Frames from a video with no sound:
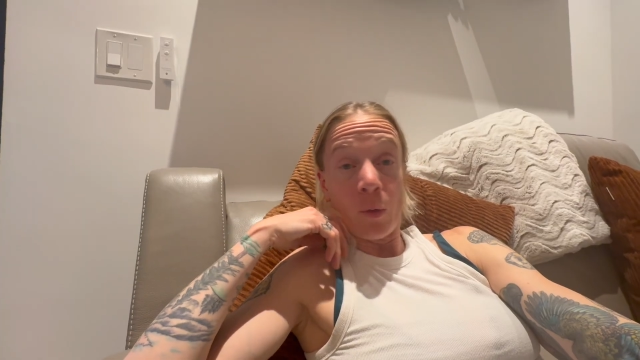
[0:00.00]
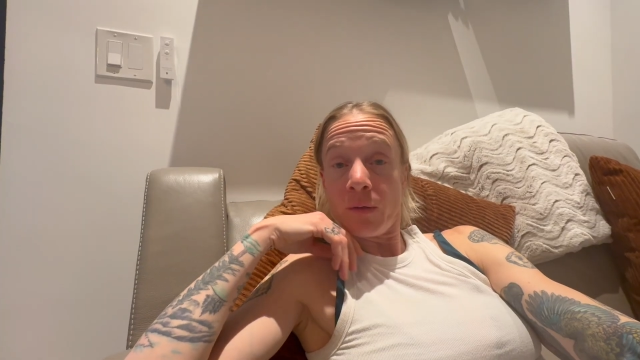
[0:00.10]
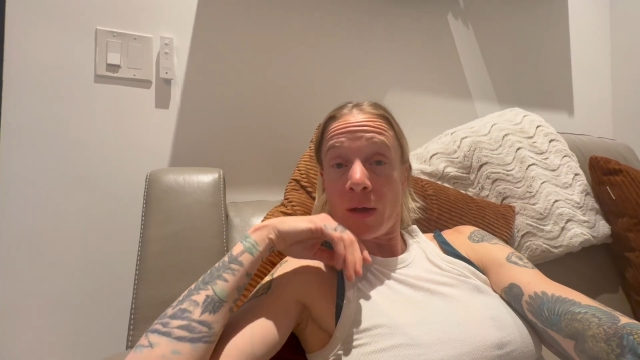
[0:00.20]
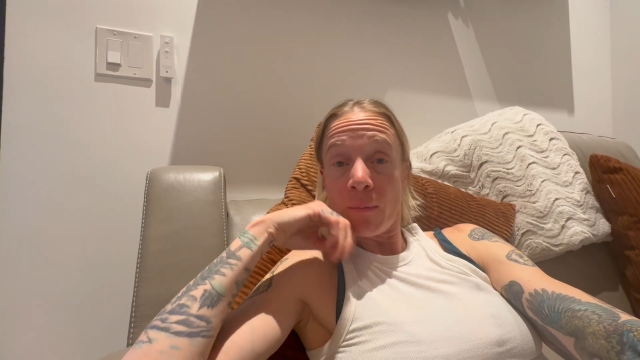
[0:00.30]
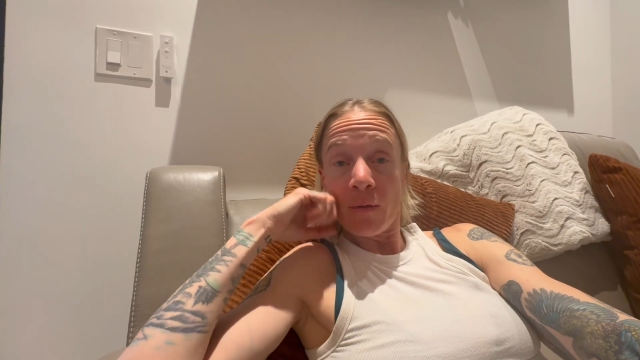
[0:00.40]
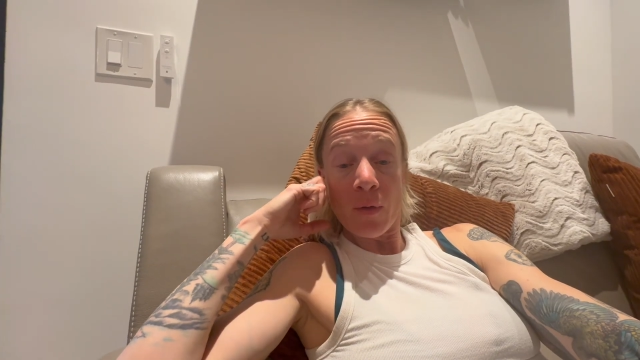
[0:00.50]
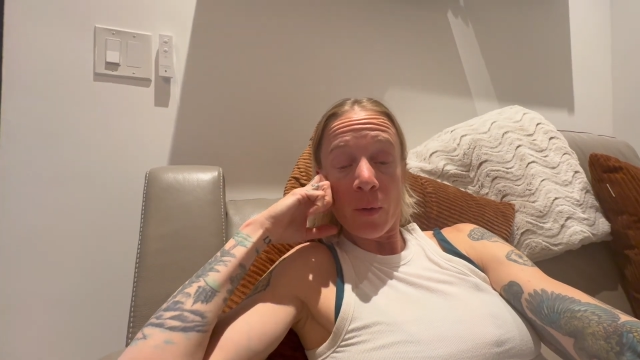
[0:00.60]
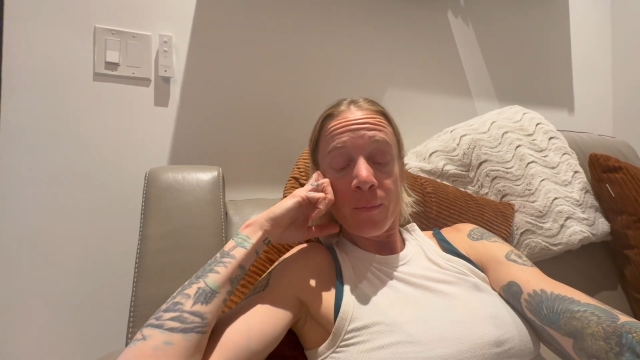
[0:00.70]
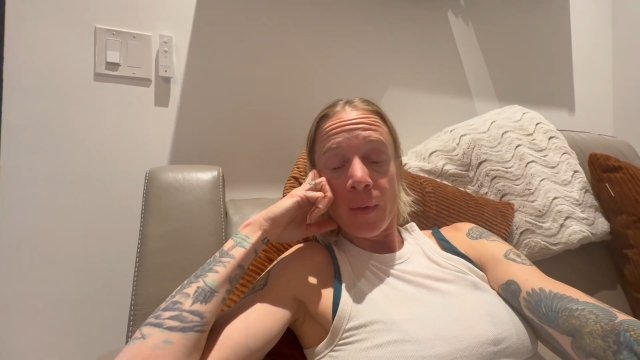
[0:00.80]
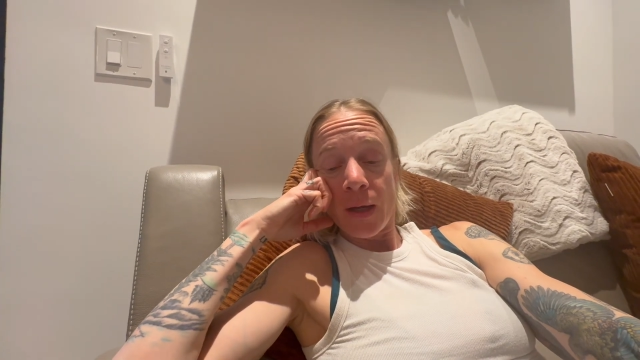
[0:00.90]
even have my
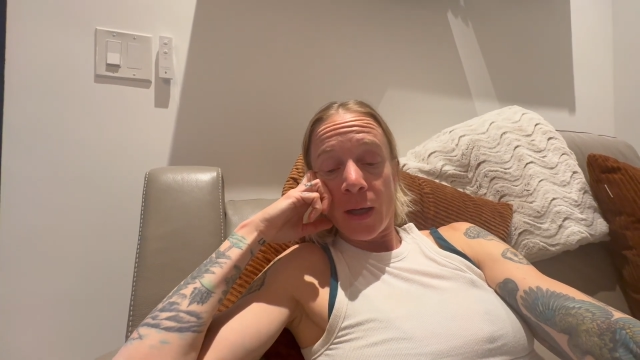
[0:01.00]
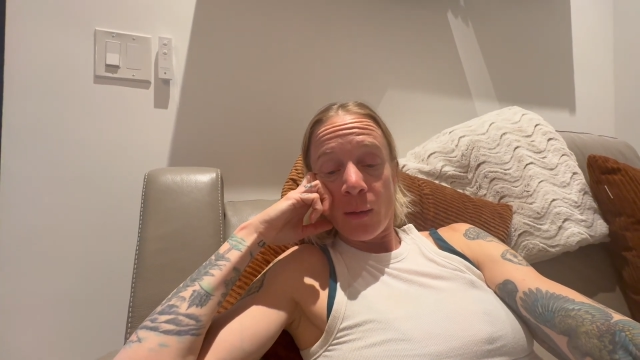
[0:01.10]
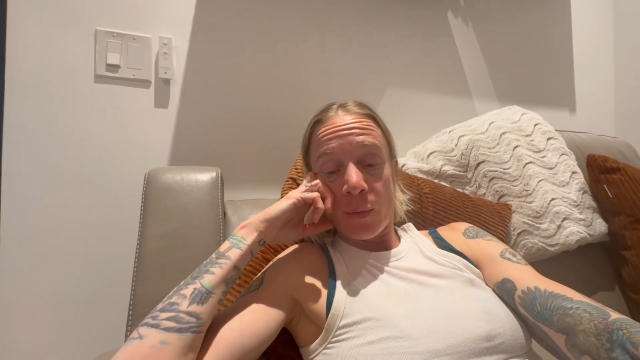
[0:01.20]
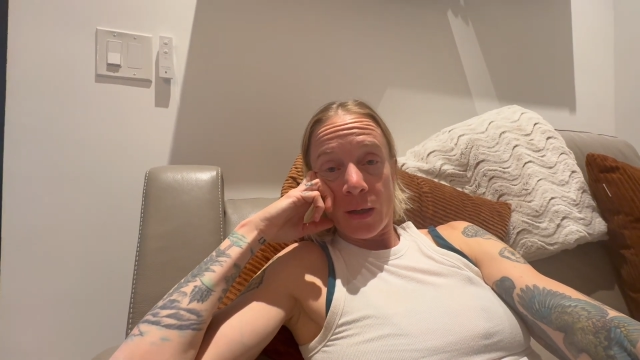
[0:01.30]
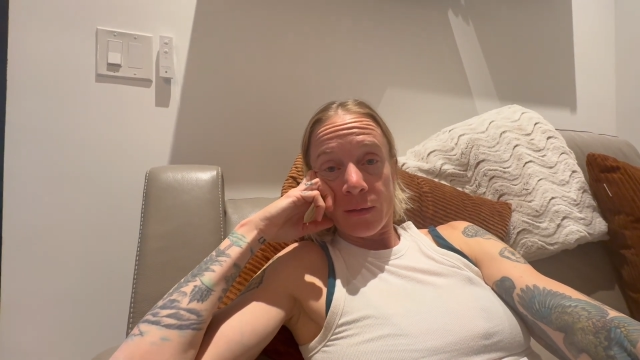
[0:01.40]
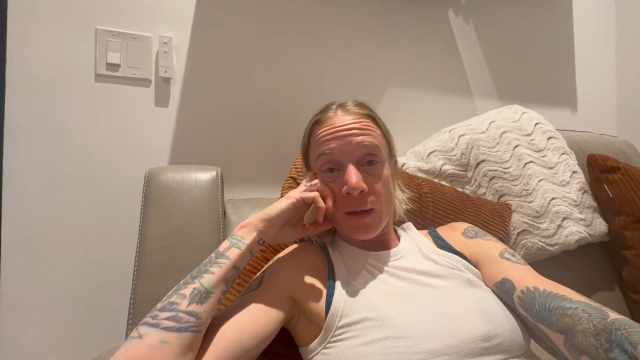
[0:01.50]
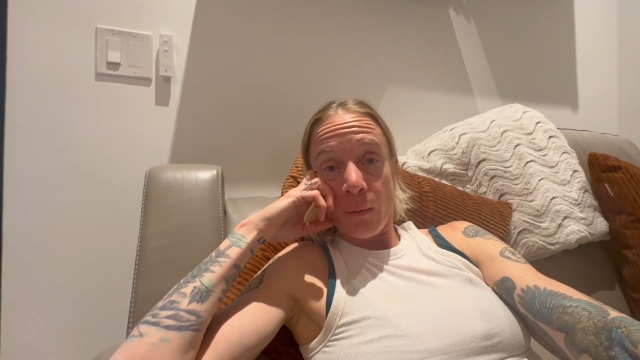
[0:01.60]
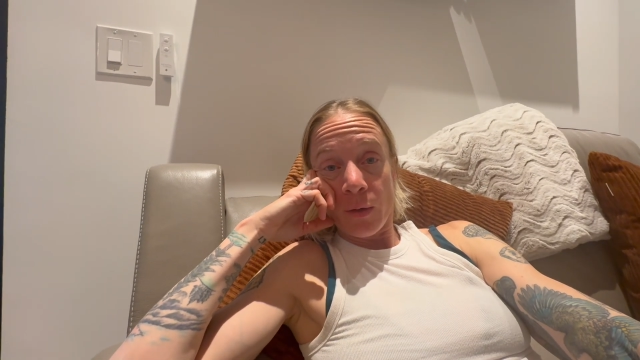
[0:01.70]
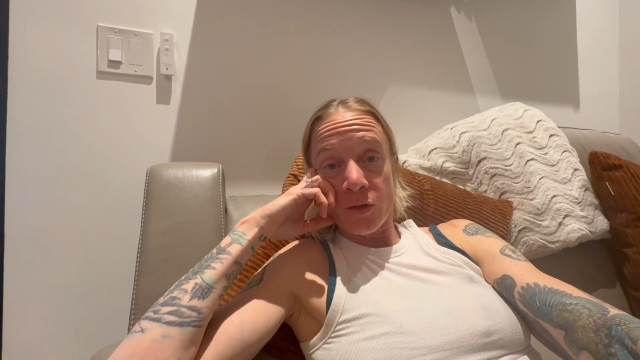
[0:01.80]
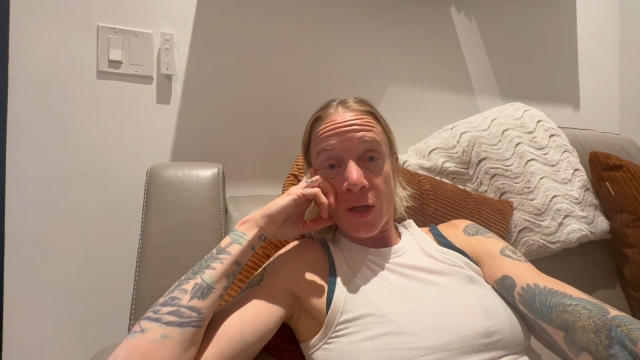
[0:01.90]
phone, but I
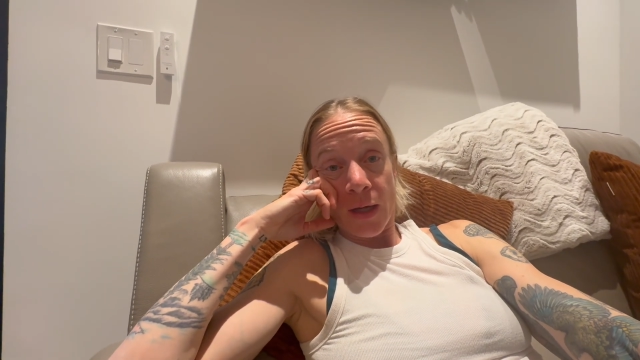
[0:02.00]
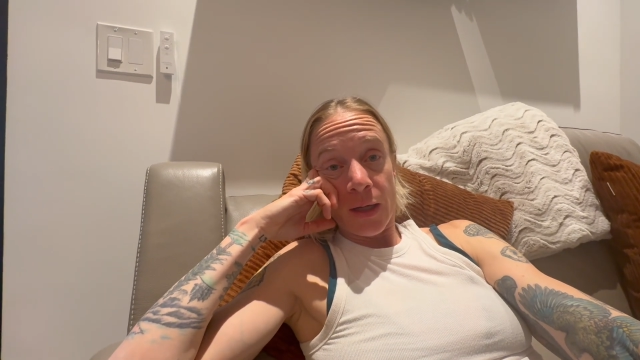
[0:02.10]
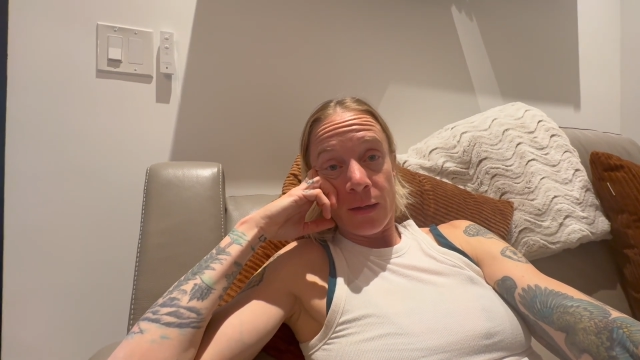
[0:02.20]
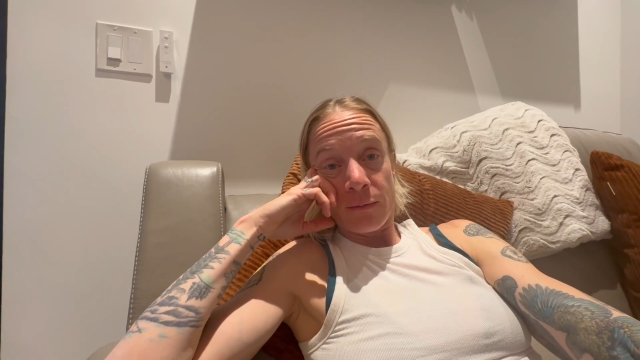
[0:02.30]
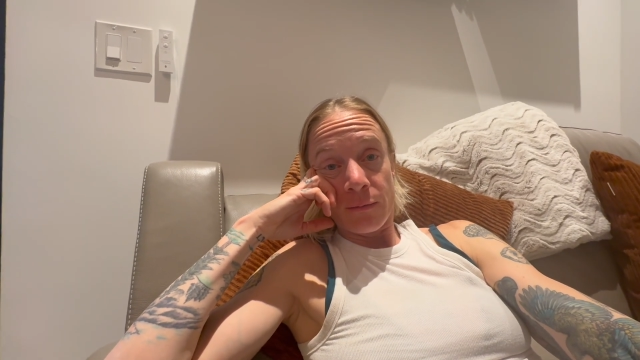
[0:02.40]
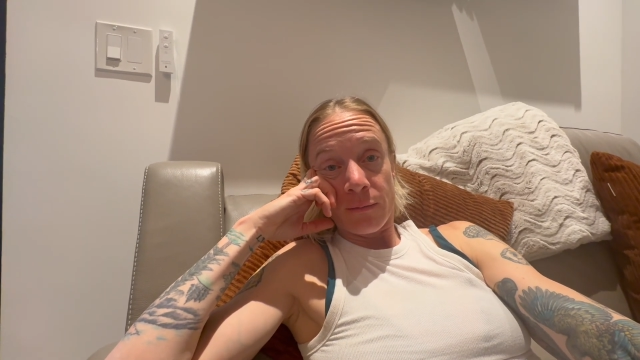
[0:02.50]
will check in